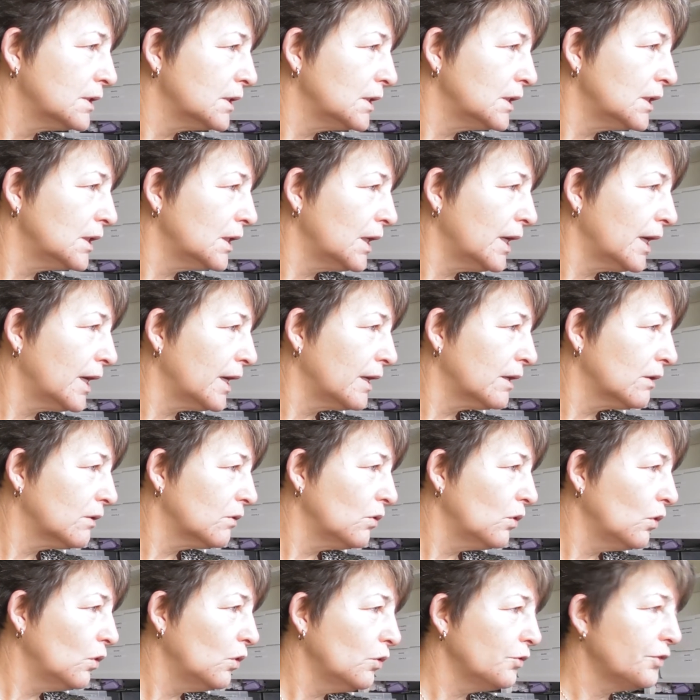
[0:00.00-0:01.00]
Yeah,
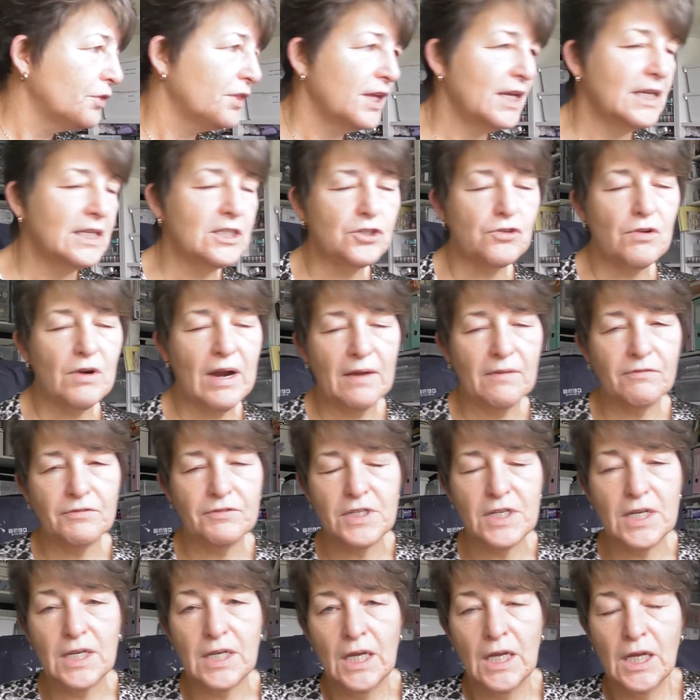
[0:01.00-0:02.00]
All Things
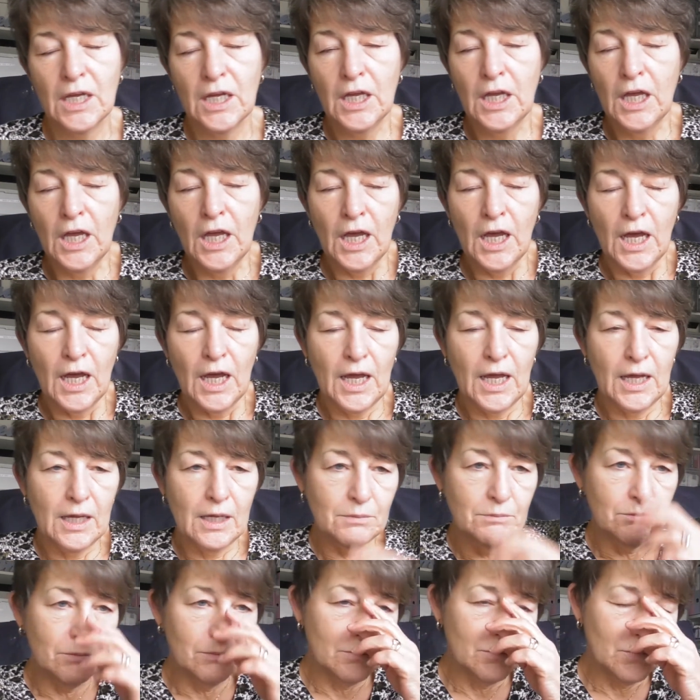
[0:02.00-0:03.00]
Crafty.
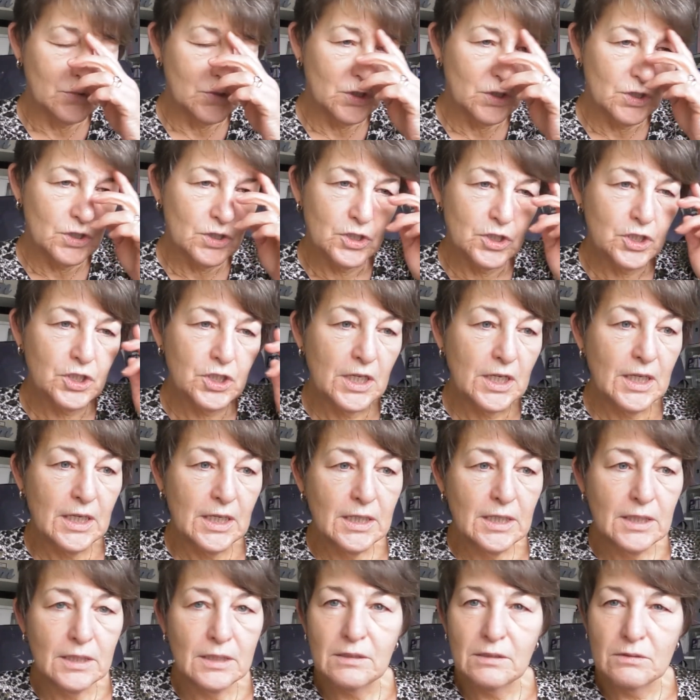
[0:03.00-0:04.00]

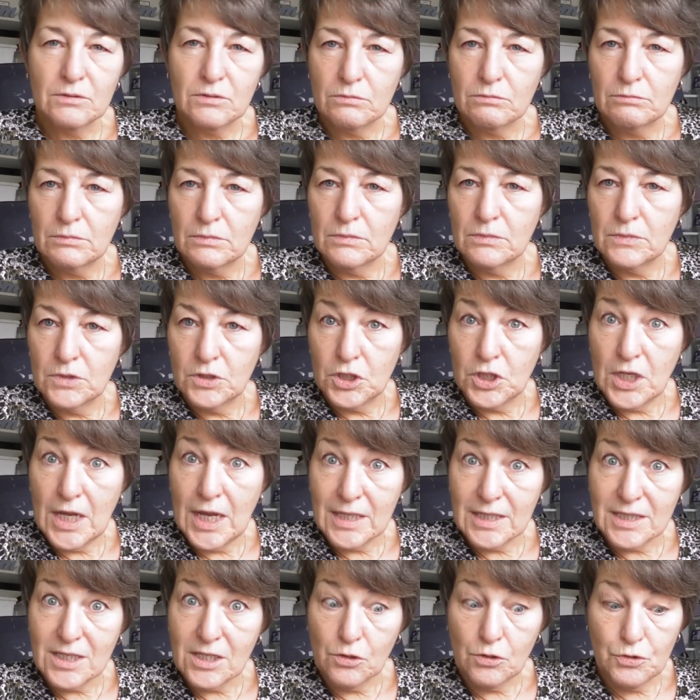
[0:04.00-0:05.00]
She
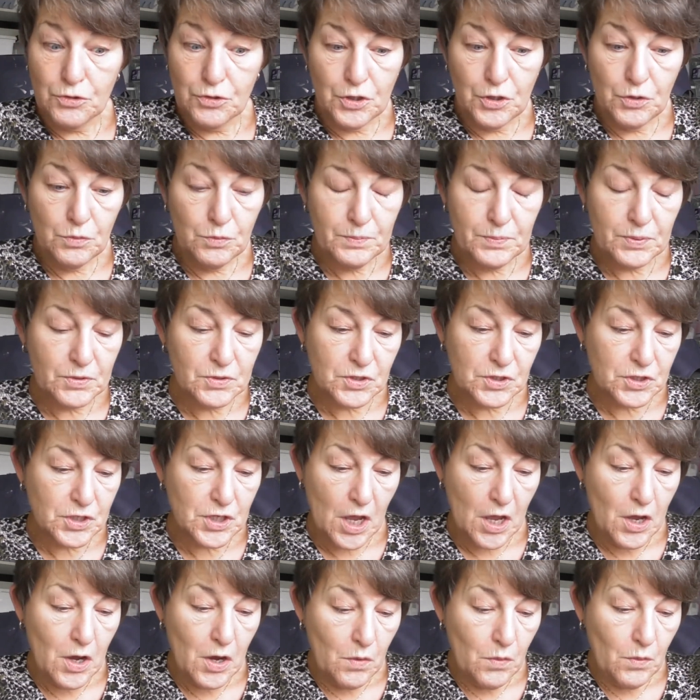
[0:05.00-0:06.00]
has a group,
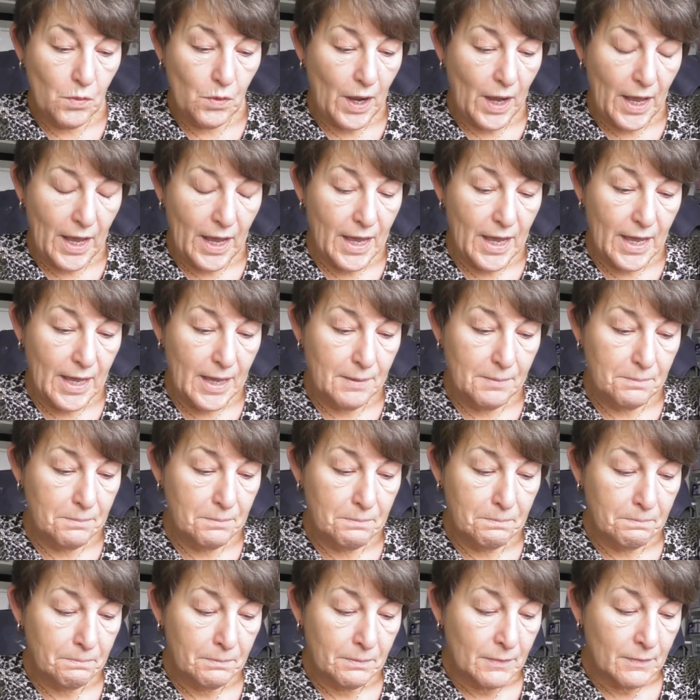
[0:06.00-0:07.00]
so
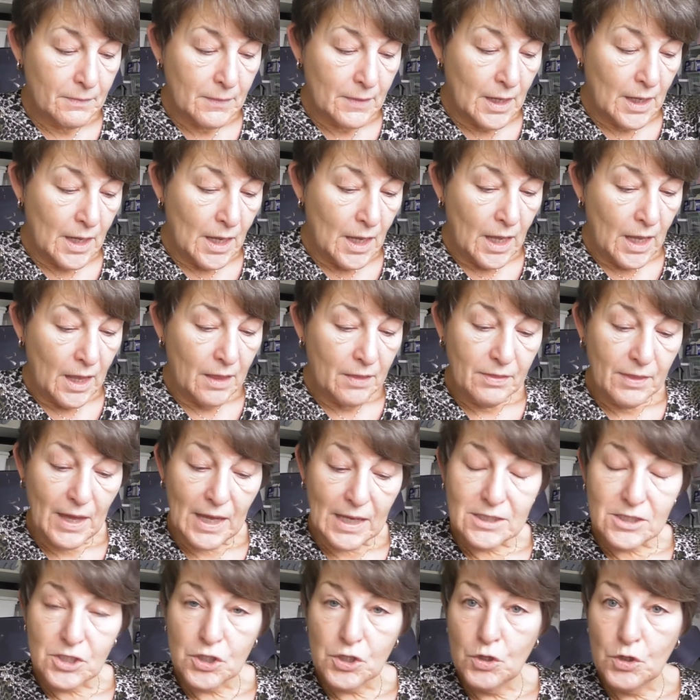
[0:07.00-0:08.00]

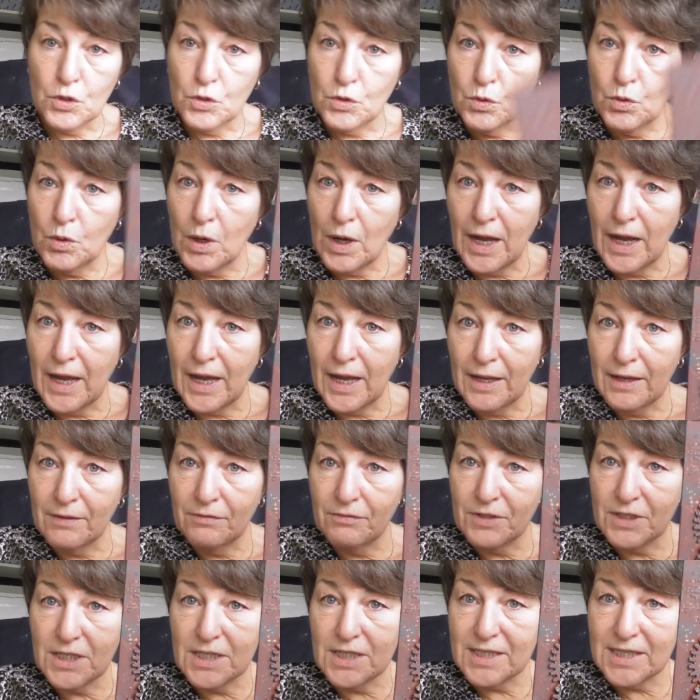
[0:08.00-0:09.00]
that's who
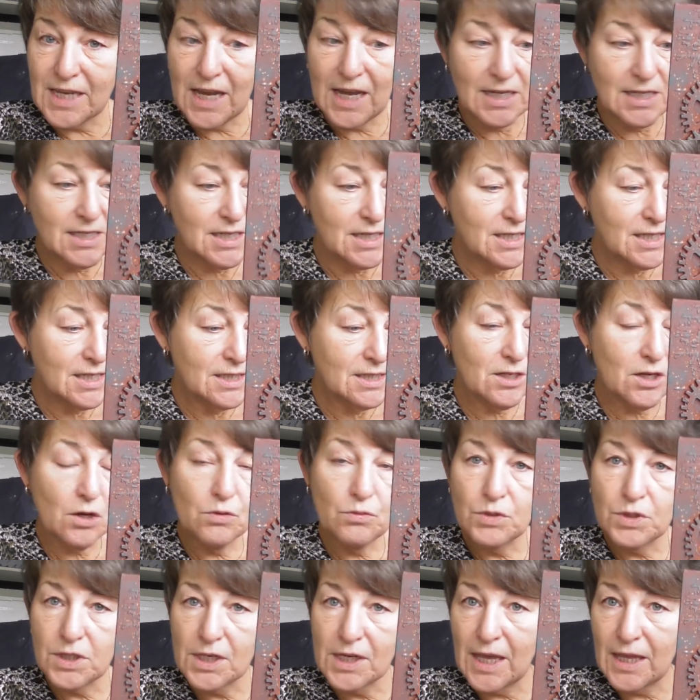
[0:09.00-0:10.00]
I've decided is
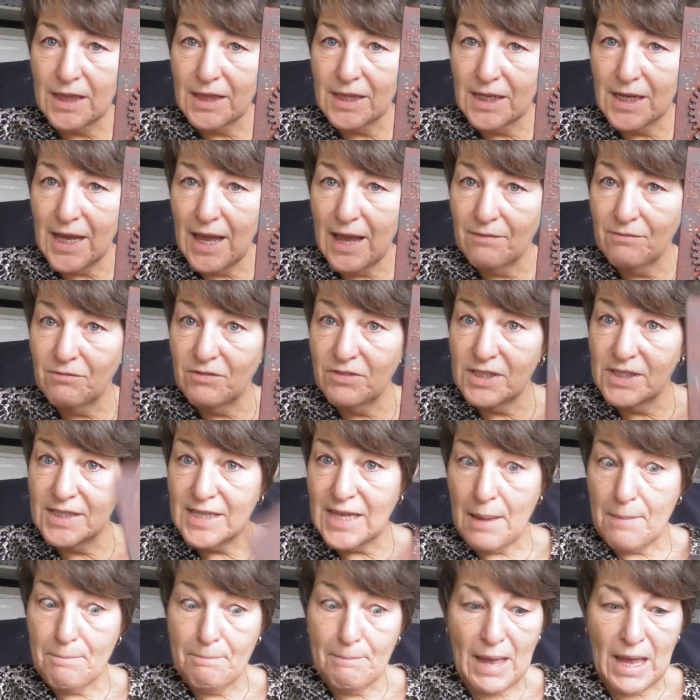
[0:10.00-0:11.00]
going to get the
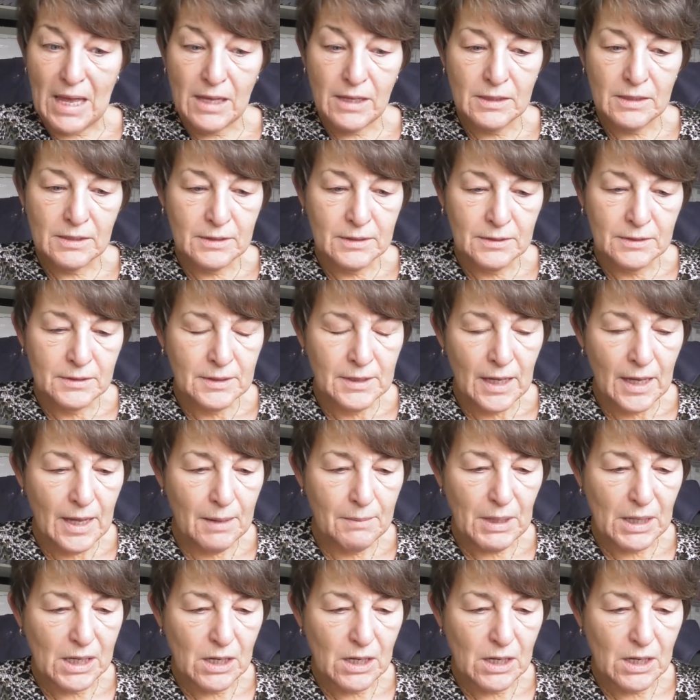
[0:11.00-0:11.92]
canvas, Emma